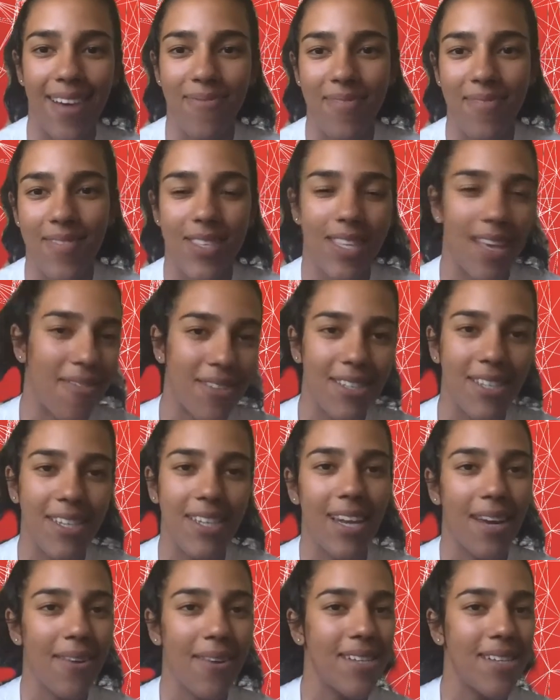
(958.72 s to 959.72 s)

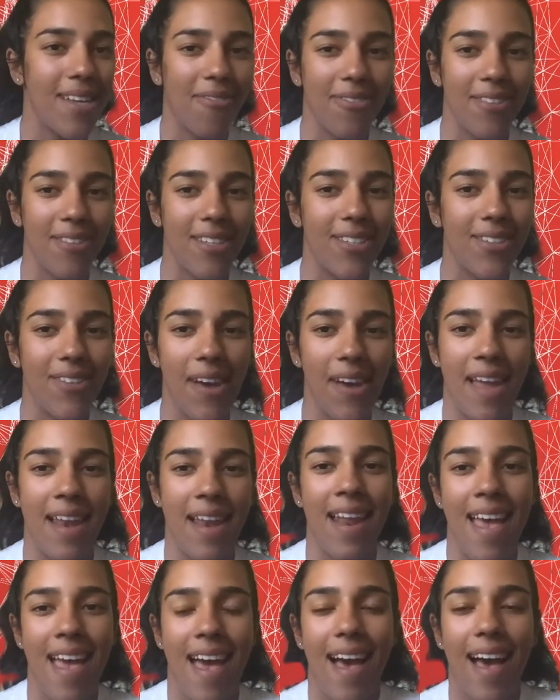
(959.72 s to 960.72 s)
17. I would definitely do it.
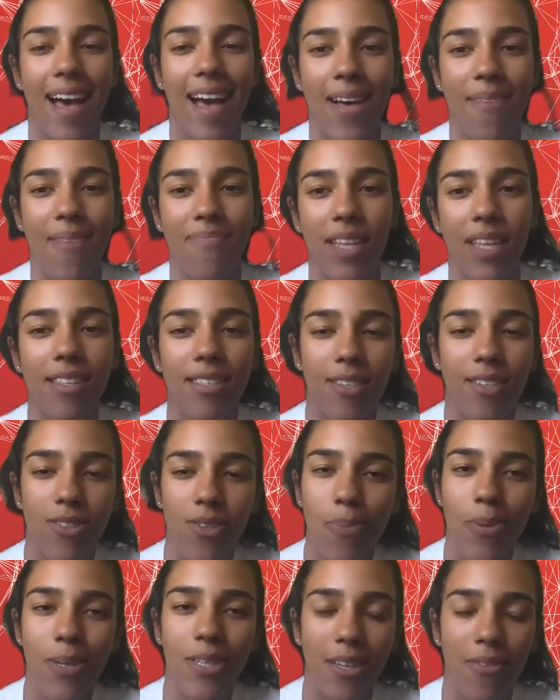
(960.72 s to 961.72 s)
It's a
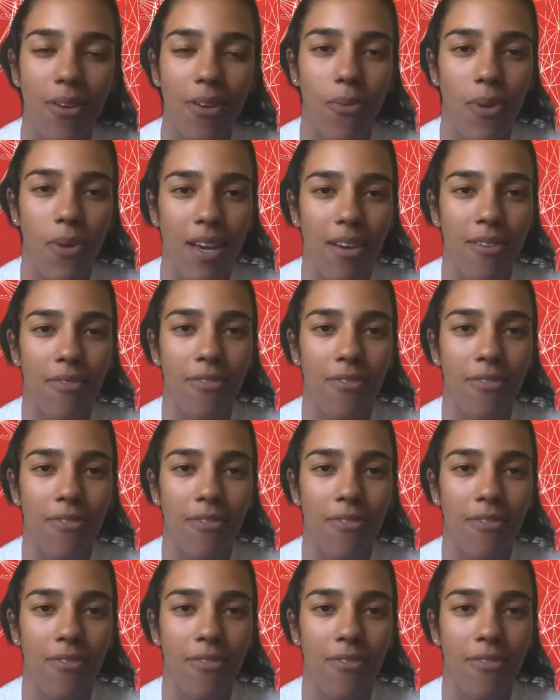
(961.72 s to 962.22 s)
super different way of